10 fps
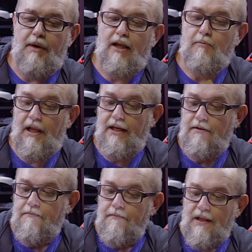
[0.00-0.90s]
bed
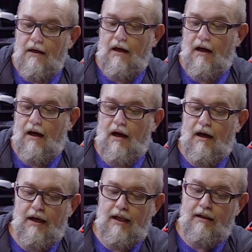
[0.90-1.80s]
plate.
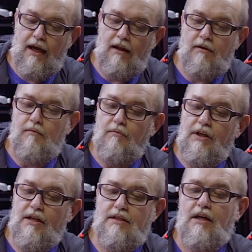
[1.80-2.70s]
And then
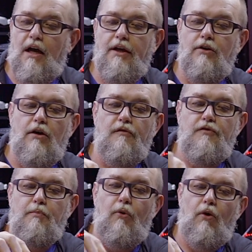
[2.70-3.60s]
this kind of
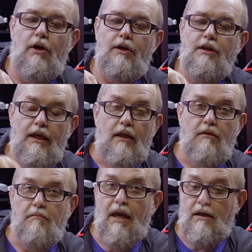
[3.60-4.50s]
support, it
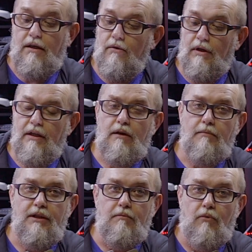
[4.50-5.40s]
can make you a little
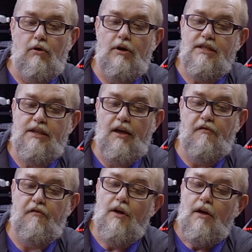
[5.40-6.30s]
bit more
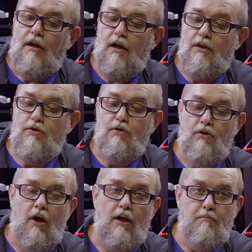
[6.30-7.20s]
safe to do
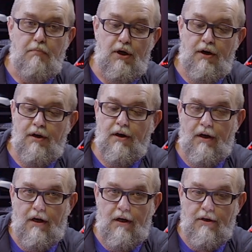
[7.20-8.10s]
not burn
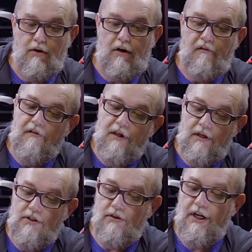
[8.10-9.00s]
your
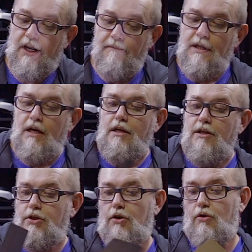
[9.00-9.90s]
fingers, okay?
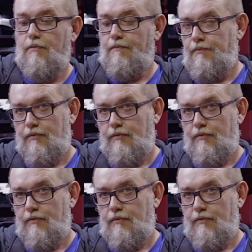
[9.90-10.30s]
So